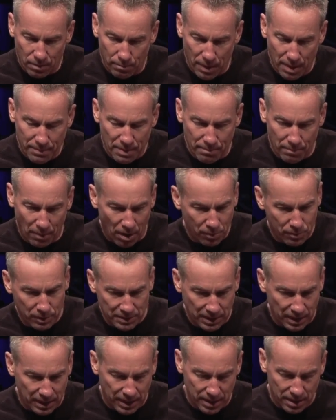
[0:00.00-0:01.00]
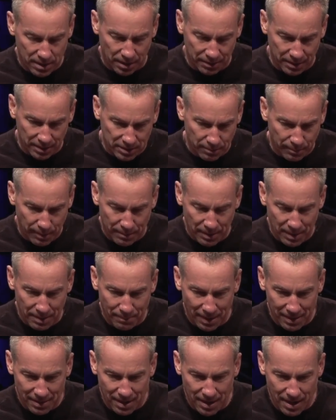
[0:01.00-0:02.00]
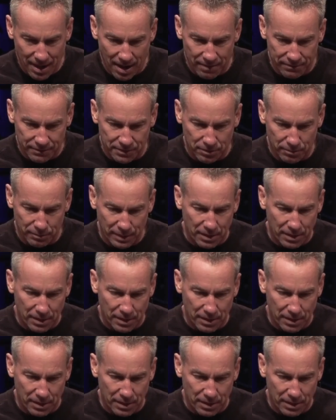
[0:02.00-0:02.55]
maybe Mark was going to hit on this, so maybe he might not have to.